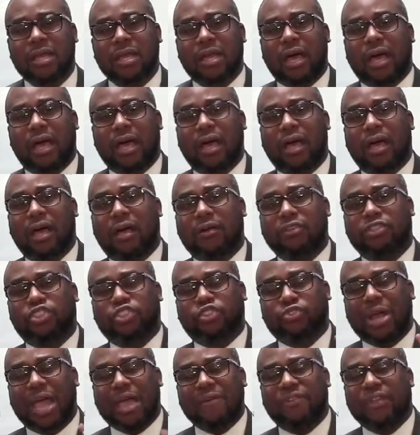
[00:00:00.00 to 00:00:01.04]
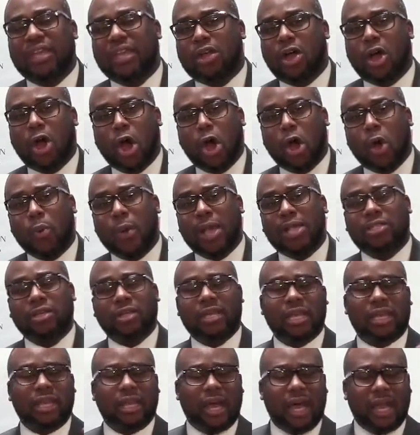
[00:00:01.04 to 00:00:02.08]
Uh, traffic in the hallways are
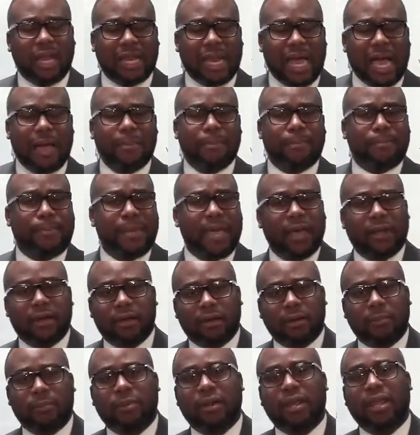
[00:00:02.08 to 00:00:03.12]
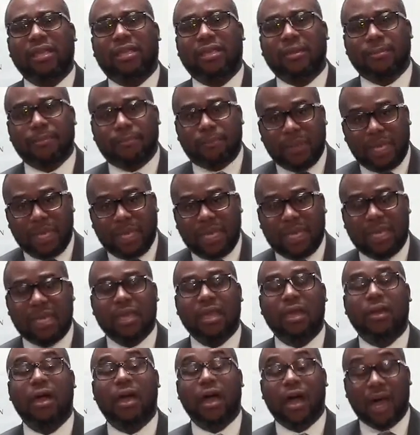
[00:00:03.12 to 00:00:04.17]
getting a lot better, but it can
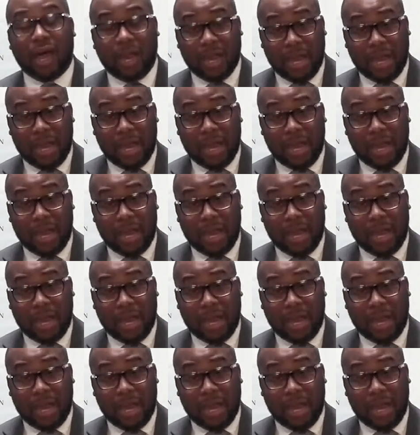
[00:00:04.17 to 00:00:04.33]
be a